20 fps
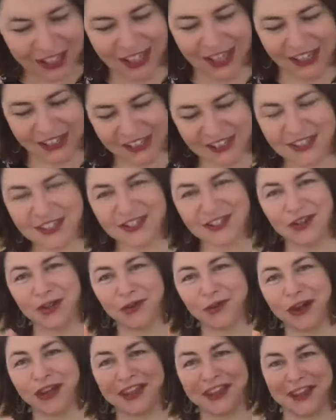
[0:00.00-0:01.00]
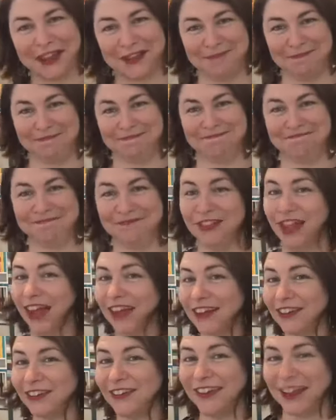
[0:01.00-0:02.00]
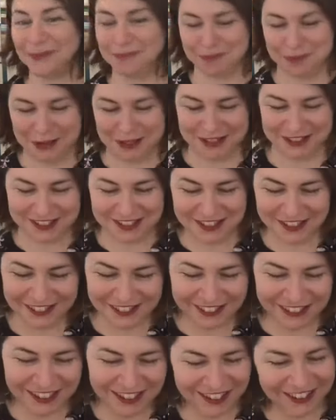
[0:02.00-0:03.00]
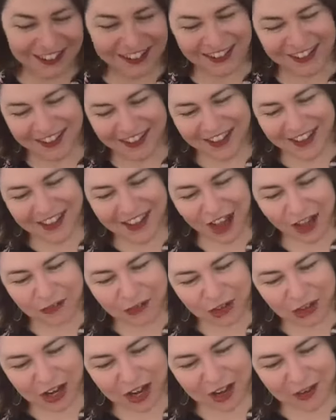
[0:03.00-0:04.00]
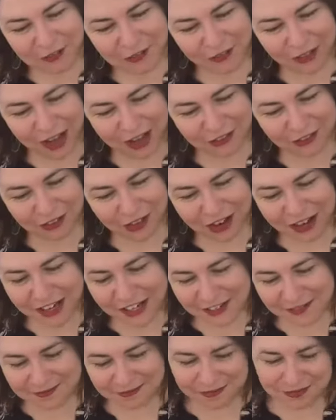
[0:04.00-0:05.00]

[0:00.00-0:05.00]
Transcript: This is who I am, like it or lump it. I've got to have fun, right?